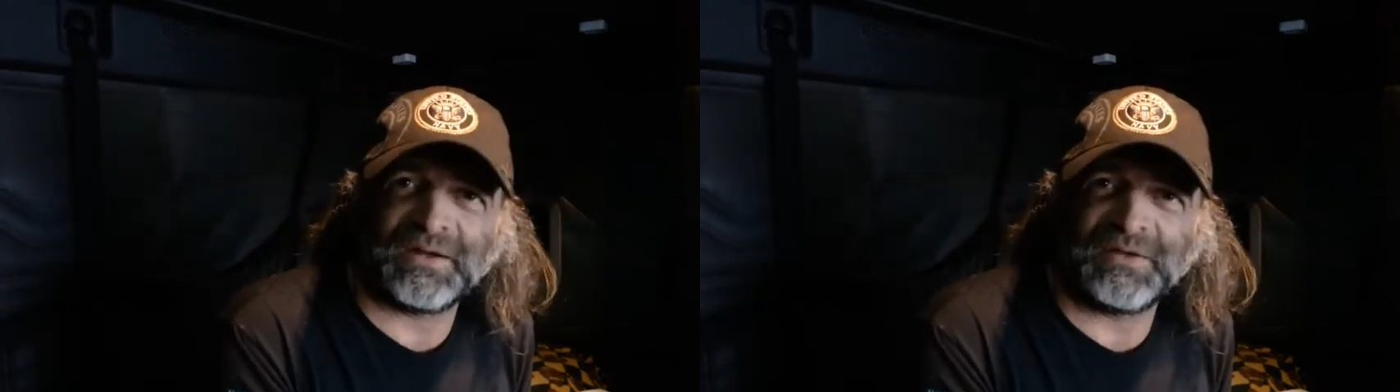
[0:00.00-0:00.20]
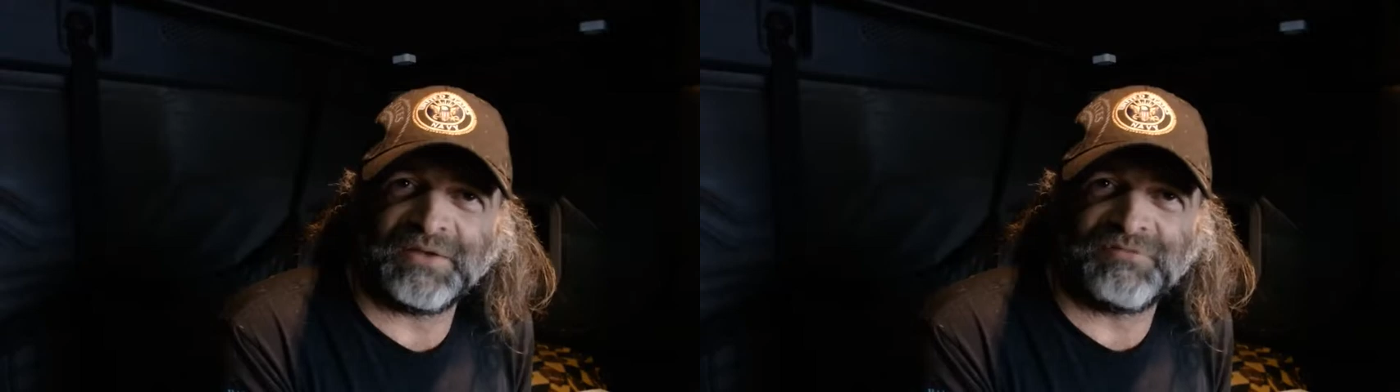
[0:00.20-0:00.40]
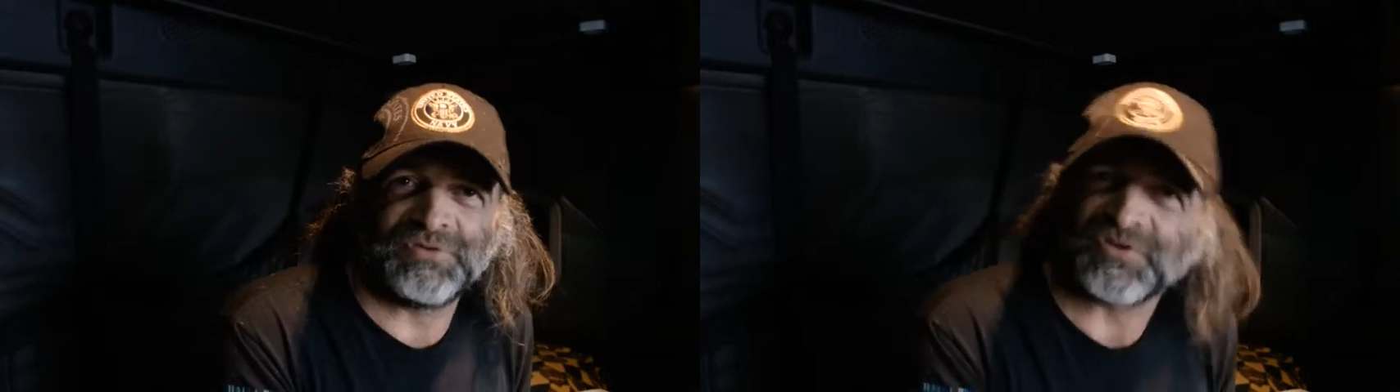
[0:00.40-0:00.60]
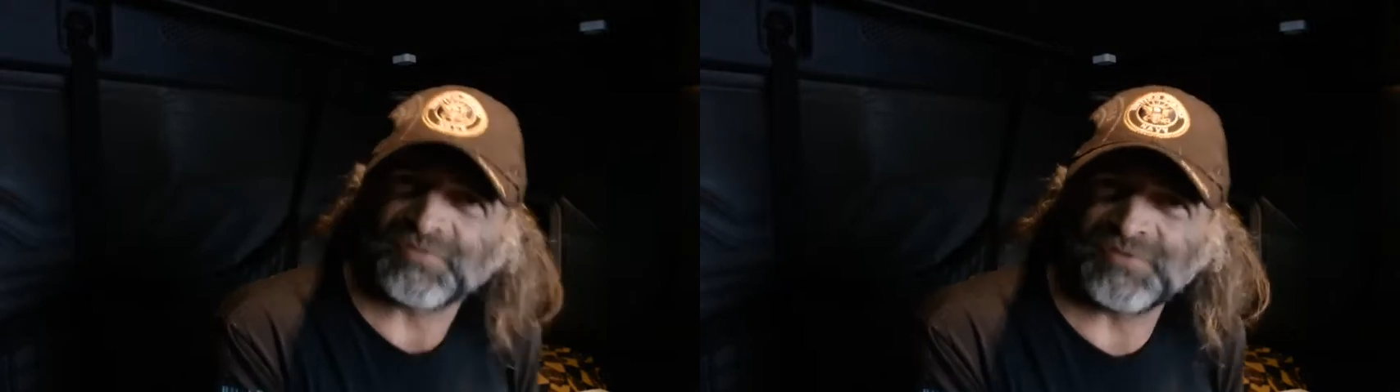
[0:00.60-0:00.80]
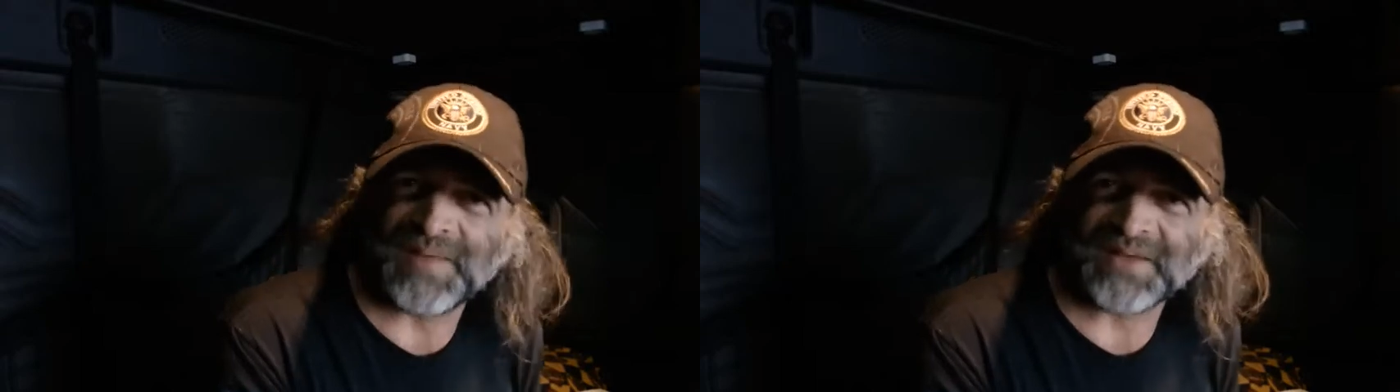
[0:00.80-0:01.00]
if you
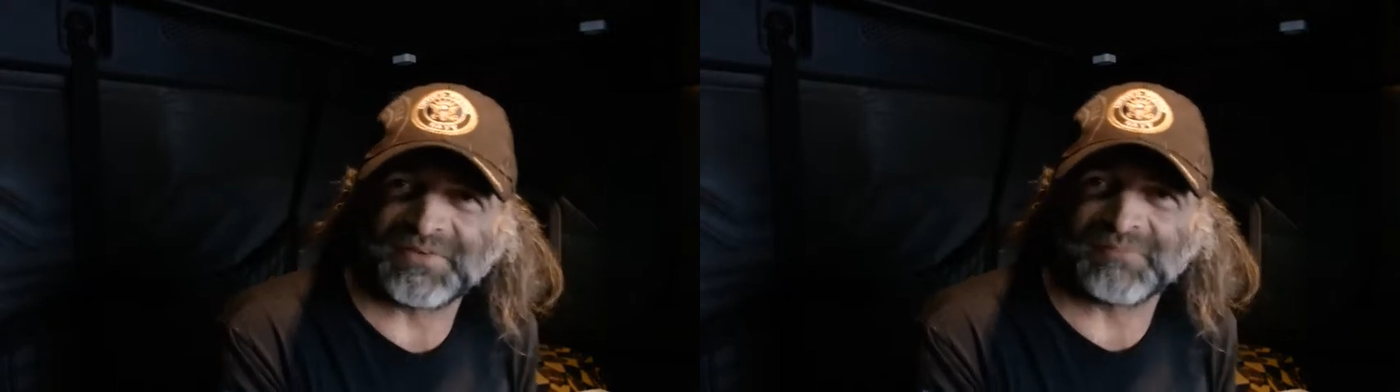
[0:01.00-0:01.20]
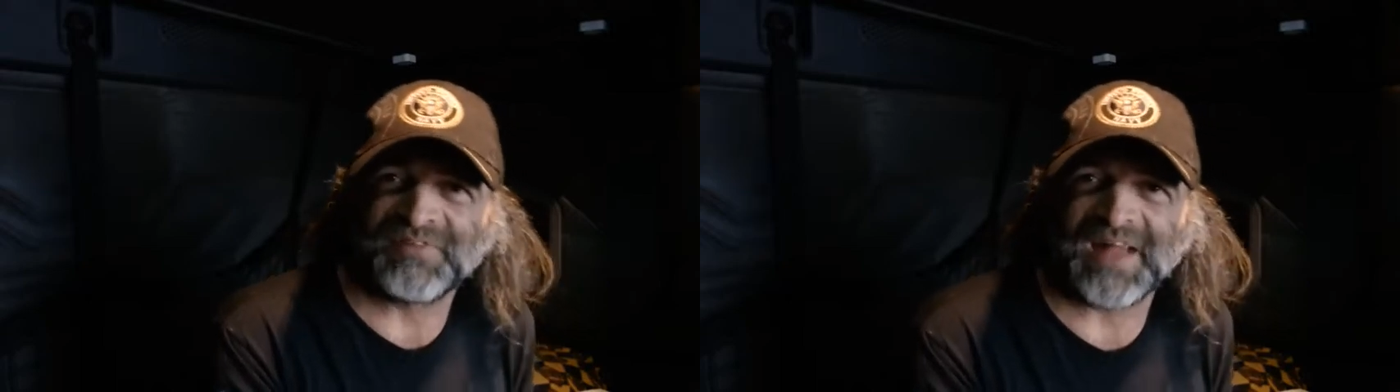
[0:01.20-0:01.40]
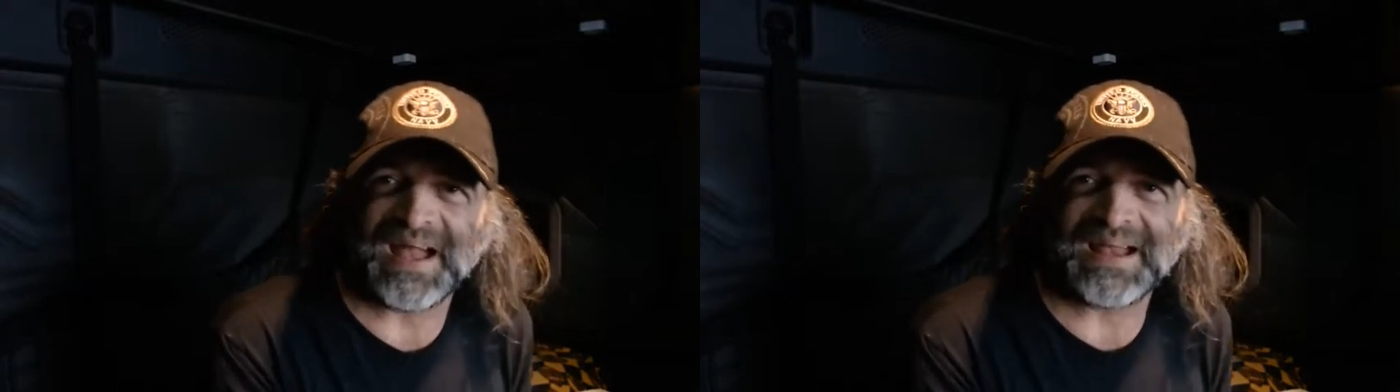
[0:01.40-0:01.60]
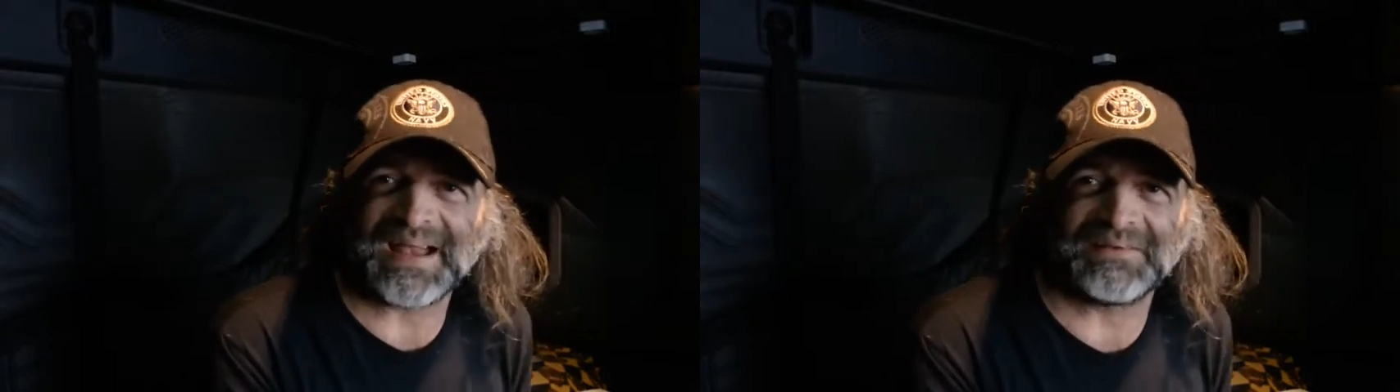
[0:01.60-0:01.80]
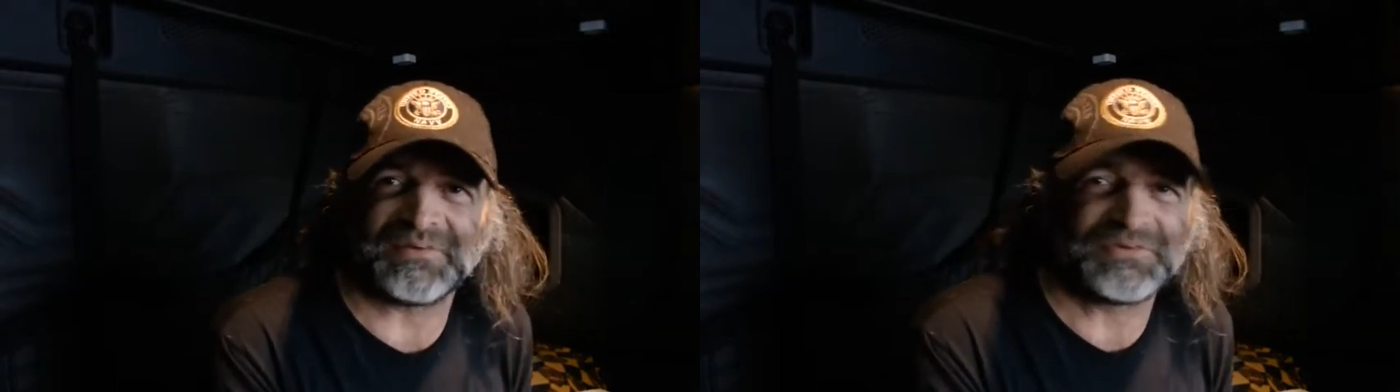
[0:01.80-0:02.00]
disrespect the
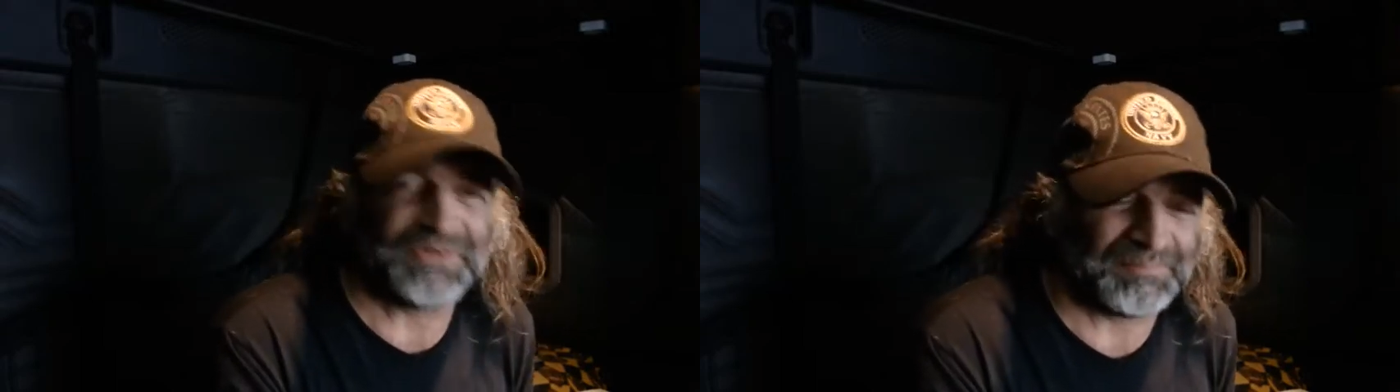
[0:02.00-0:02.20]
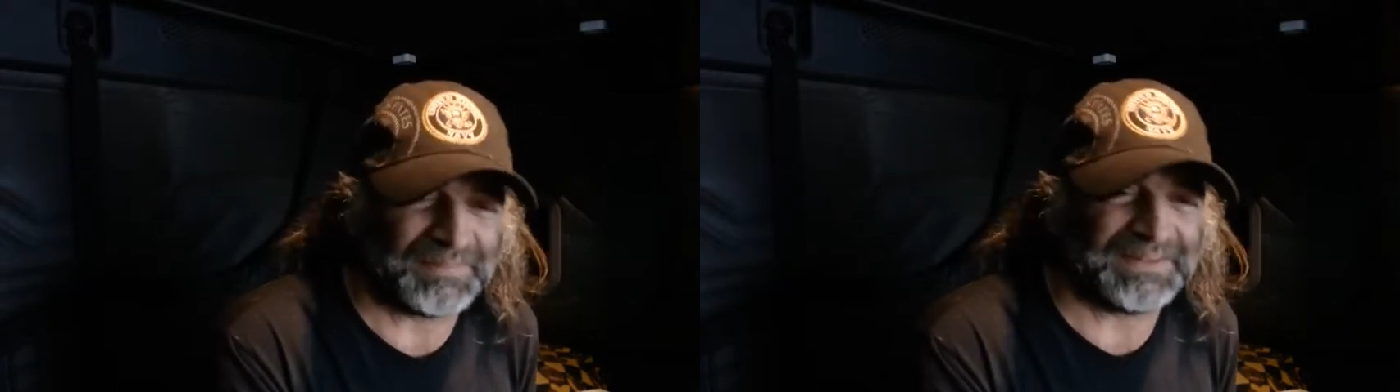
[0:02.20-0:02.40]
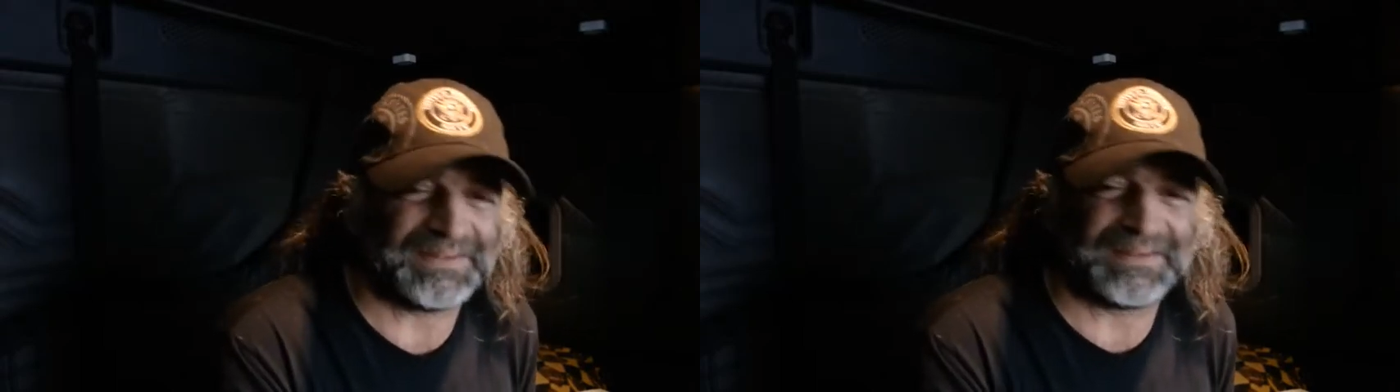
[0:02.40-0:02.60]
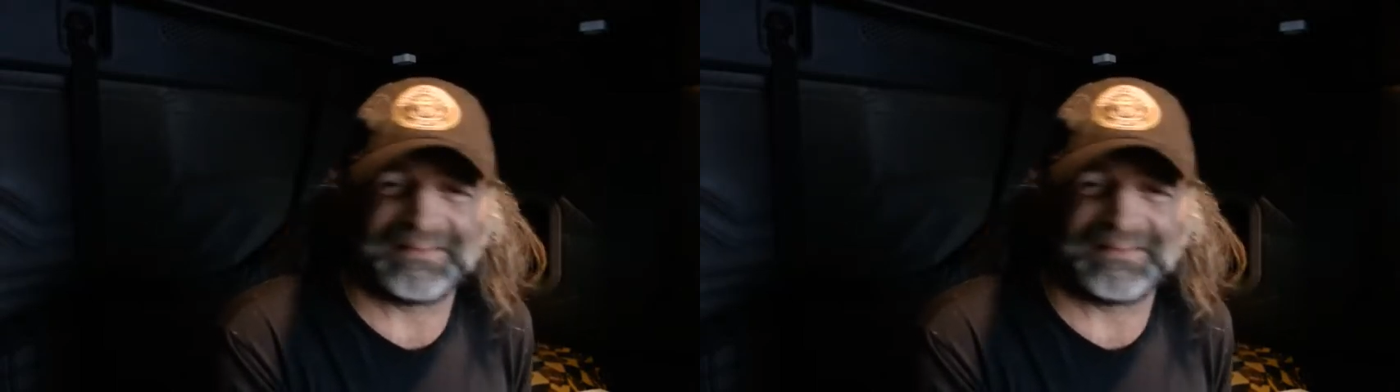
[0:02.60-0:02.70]
flag, you should be